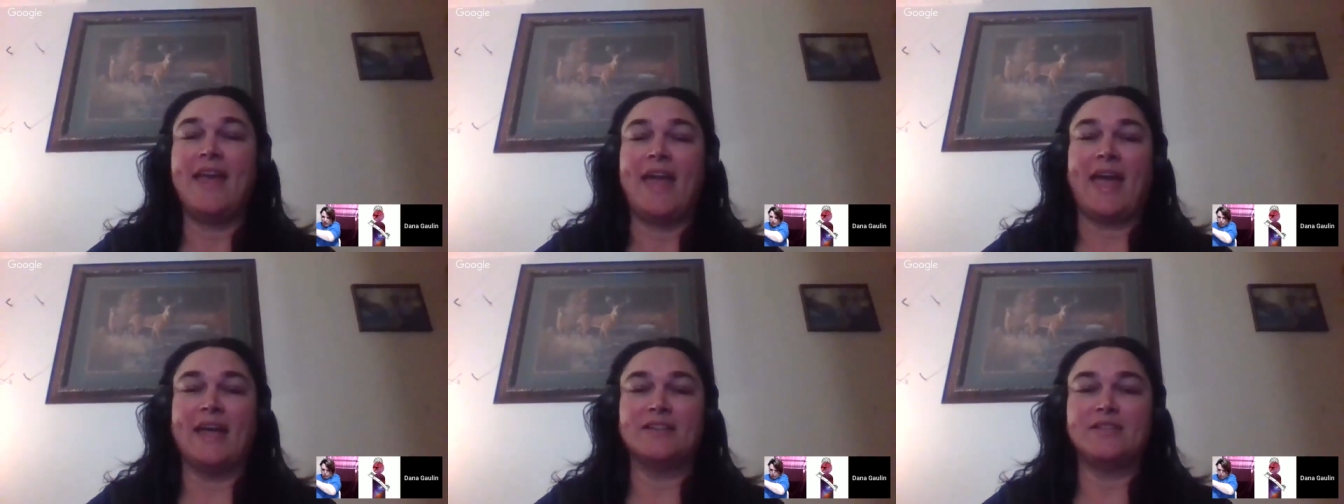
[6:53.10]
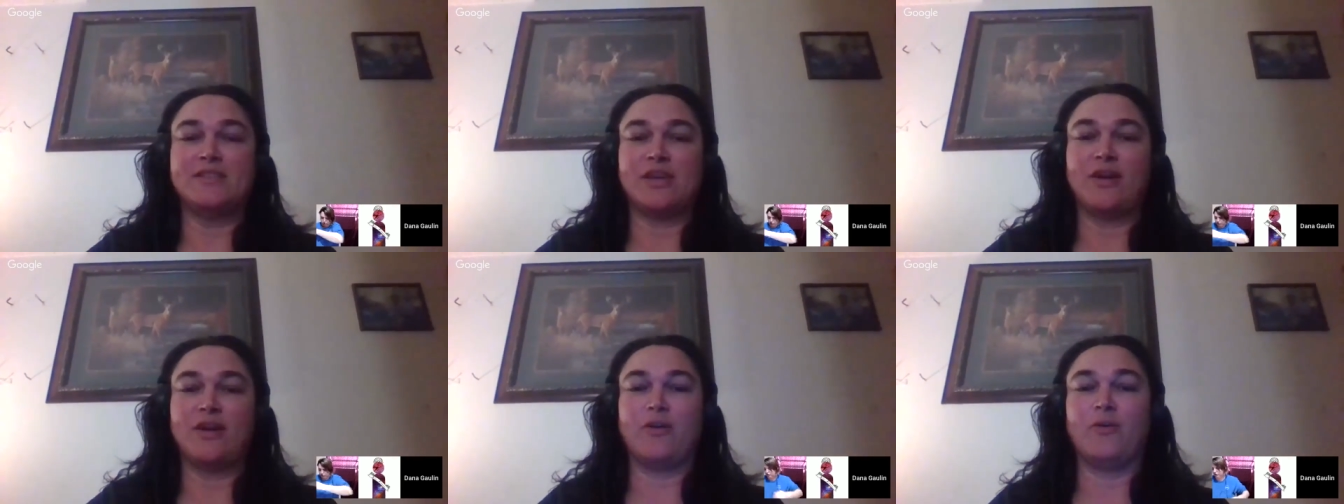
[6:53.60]
And
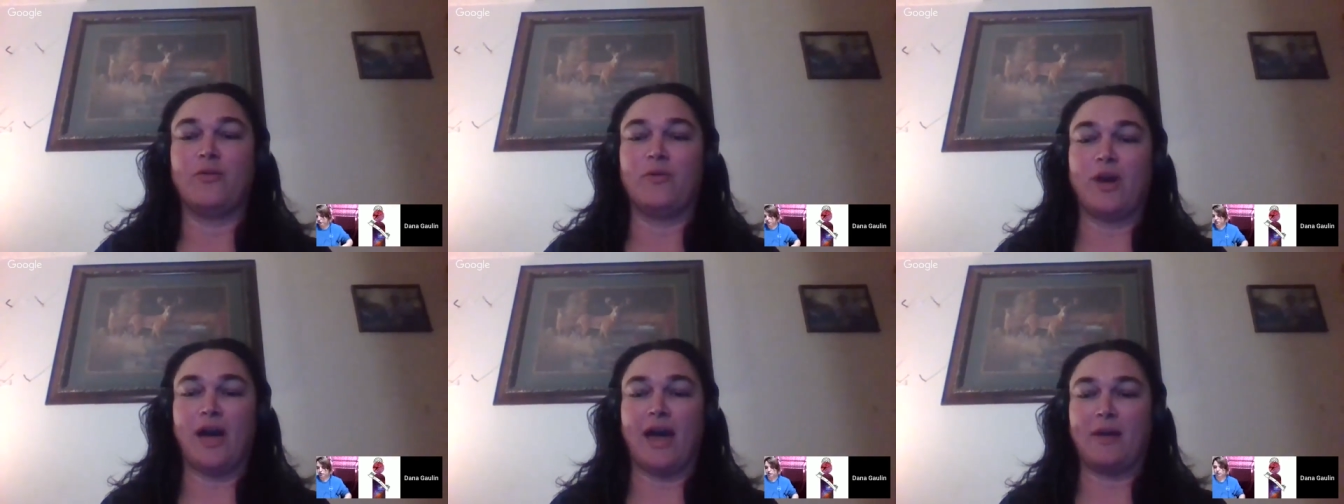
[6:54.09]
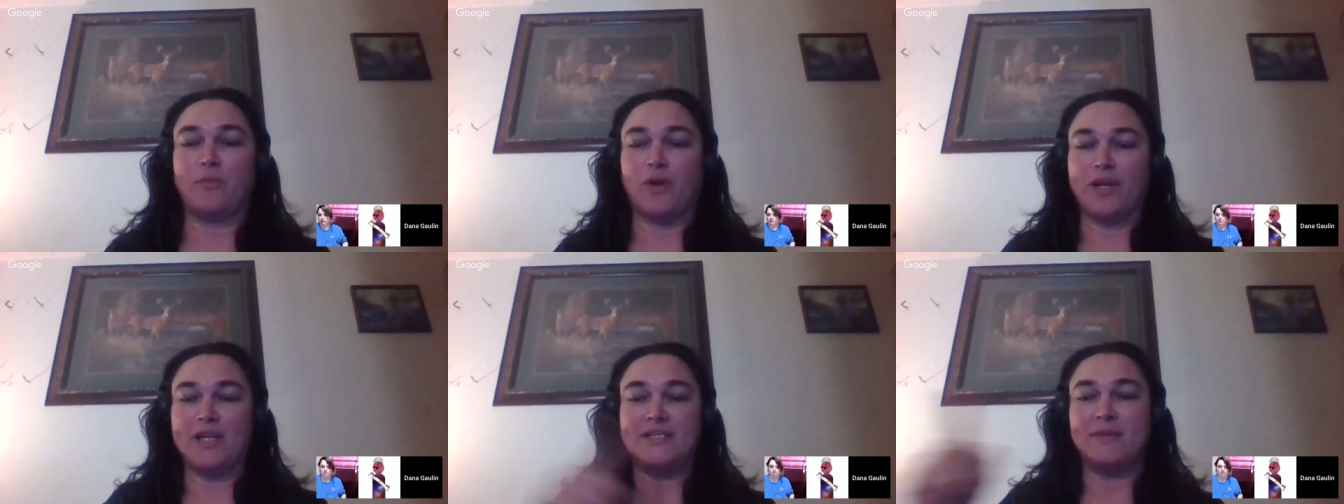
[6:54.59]
so I
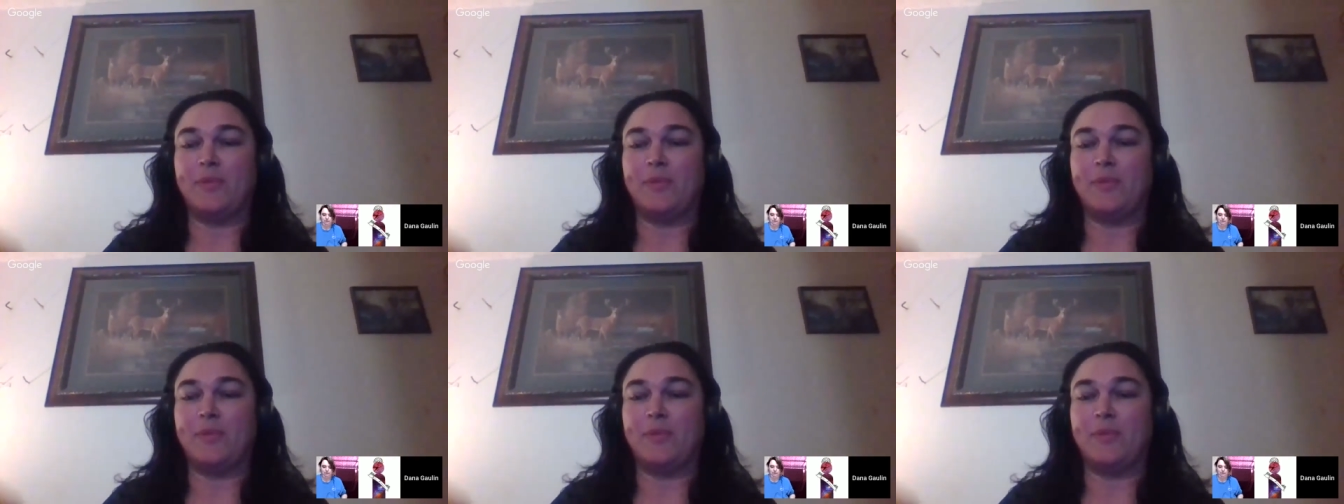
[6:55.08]
wanted to